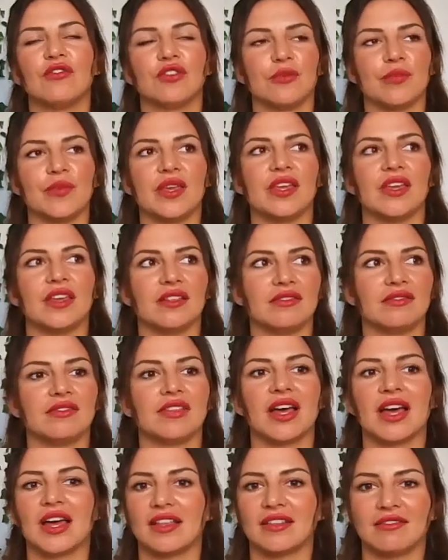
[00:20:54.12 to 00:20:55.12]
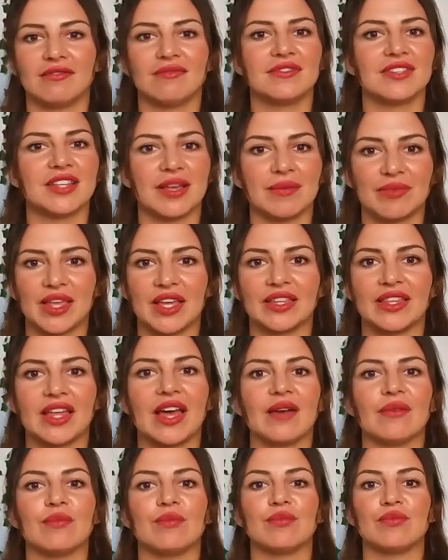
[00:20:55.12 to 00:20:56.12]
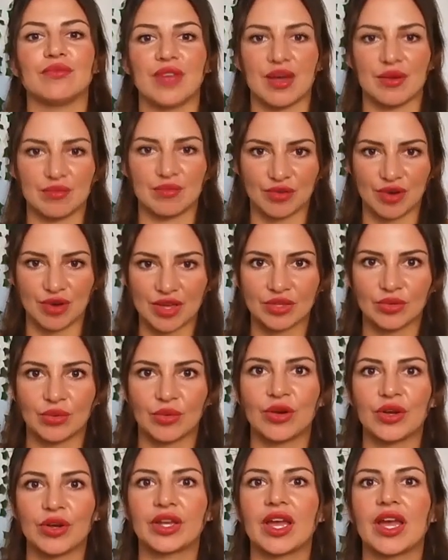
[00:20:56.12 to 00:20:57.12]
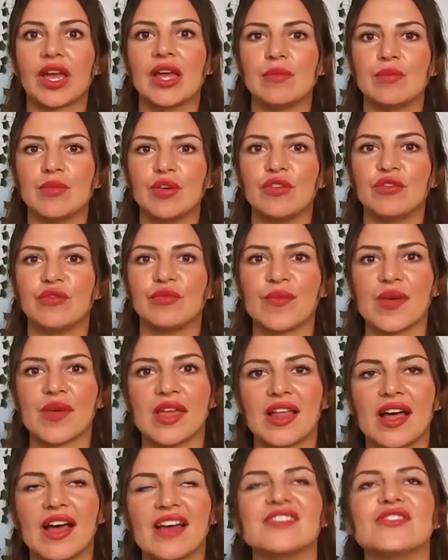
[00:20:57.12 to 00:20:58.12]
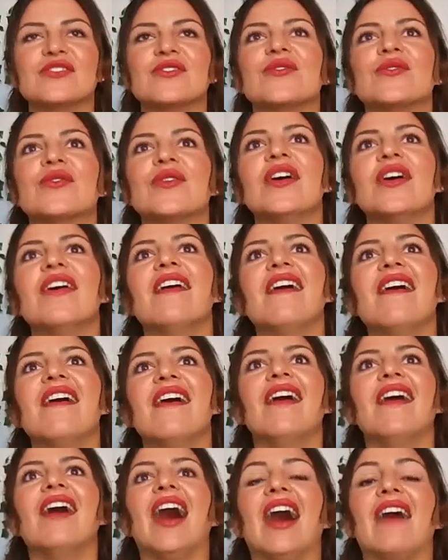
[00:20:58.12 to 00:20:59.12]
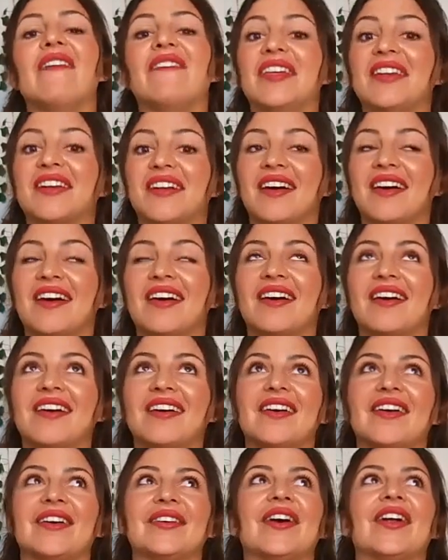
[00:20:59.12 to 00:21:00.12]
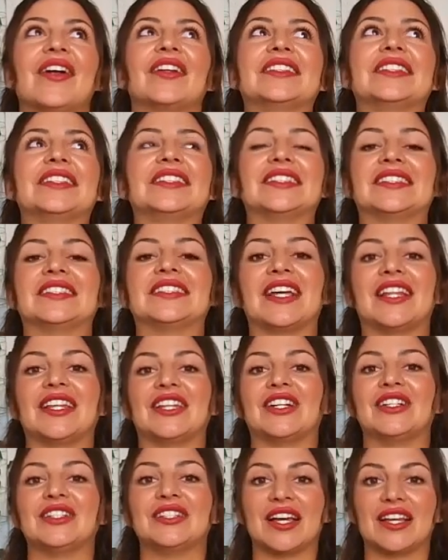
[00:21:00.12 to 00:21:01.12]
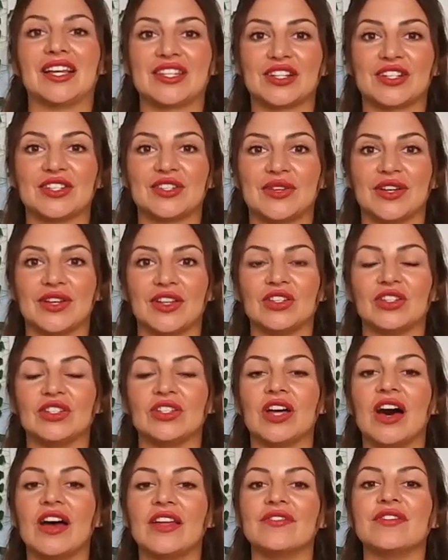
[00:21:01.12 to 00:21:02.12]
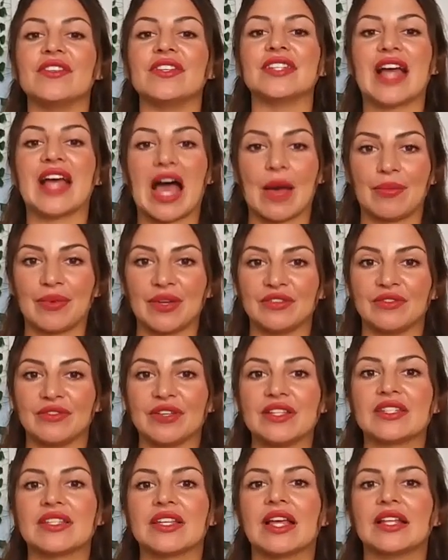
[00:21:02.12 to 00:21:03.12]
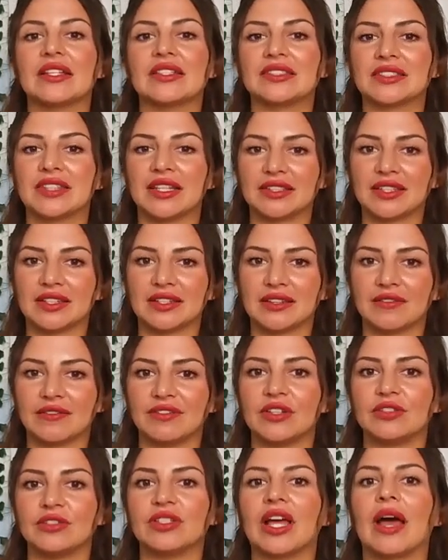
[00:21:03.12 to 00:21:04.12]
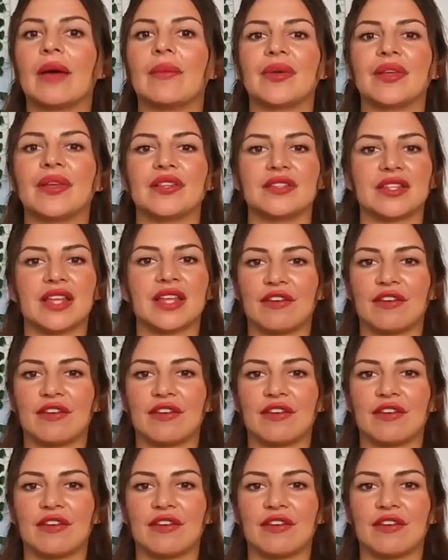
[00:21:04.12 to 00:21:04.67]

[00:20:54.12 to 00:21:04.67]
for me that same thing that breath work and movement. I mean, honestly, since I learned it, I started doing a lot of the tapping resets, like the lymph node tapping.